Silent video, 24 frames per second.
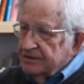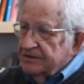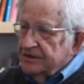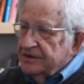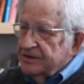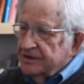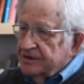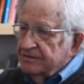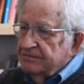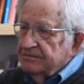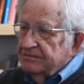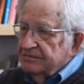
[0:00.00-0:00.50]

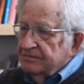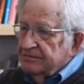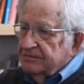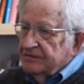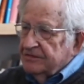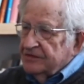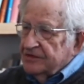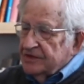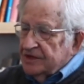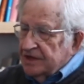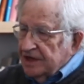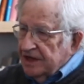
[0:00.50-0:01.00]
but at the same
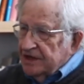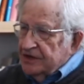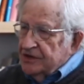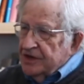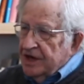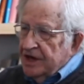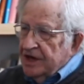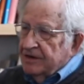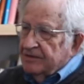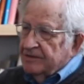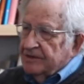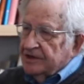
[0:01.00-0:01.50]
time, I don't
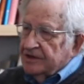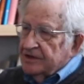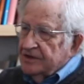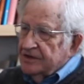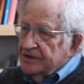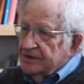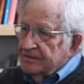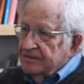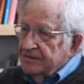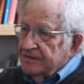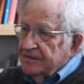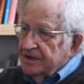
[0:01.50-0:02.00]
see anything
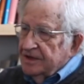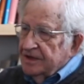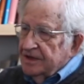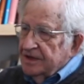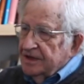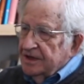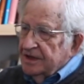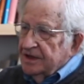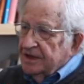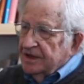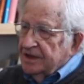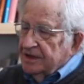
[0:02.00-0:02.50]
in your
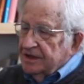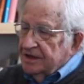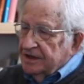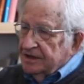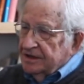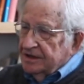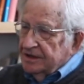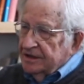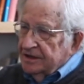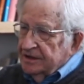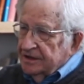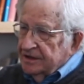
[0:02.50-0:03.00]
writings against the
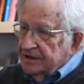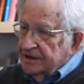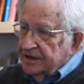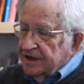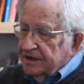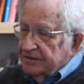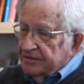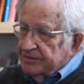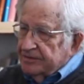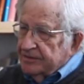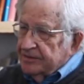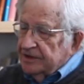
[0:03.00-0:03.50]
concept
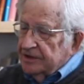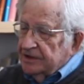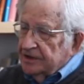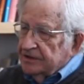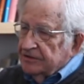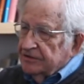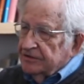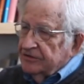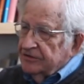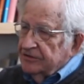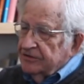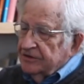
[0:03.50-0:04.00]
of the state.